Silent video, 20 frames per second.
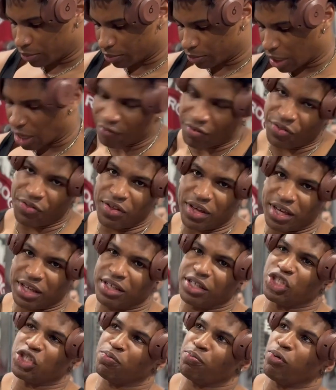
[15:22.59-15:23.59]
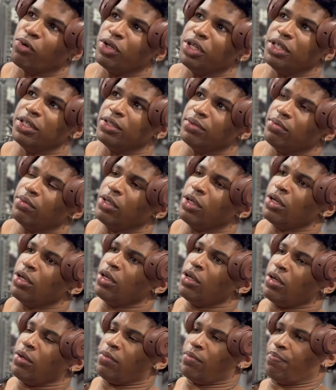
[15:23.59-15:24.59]
Everything is pretty
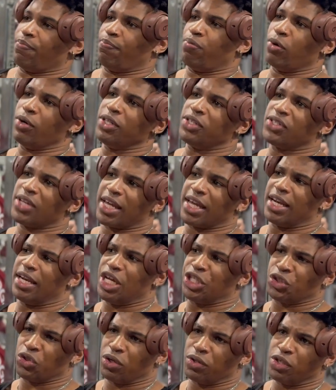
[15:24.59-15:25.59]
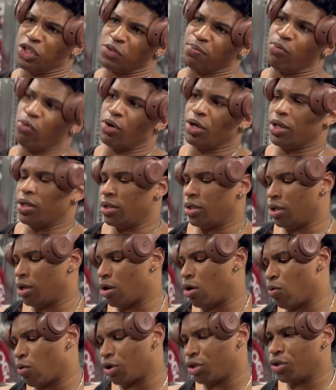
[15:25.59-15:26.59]
second nature at this point. You
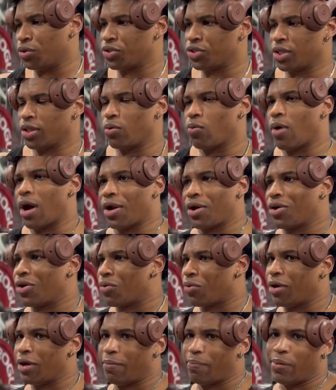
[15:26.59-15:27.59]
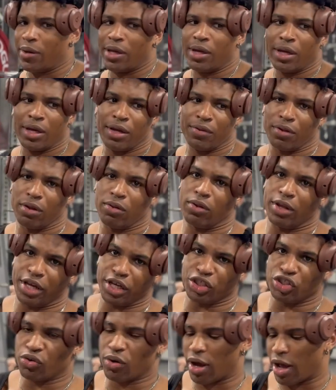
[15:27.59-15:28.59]
know, we're used to the wider grip, the
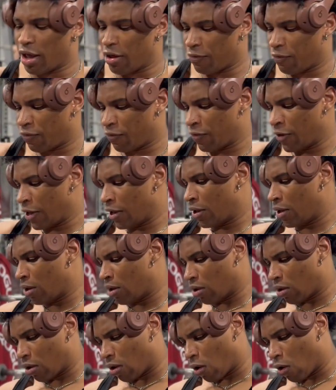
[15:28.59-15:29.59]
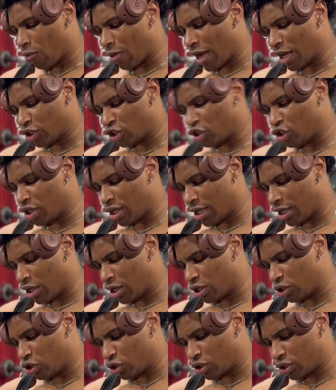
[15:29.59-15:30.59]
leg drive, all that shit.
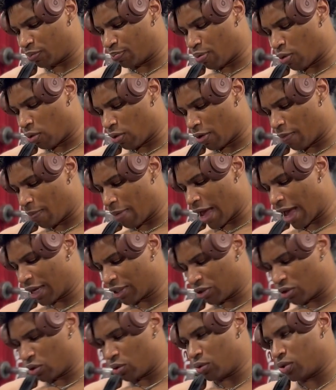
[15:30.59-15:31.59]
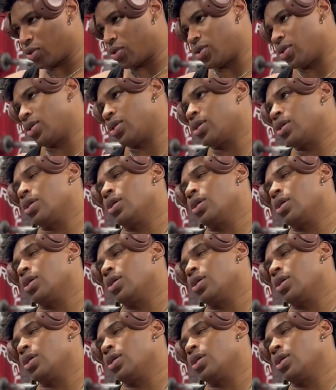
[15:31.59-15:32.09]
Just pulling back those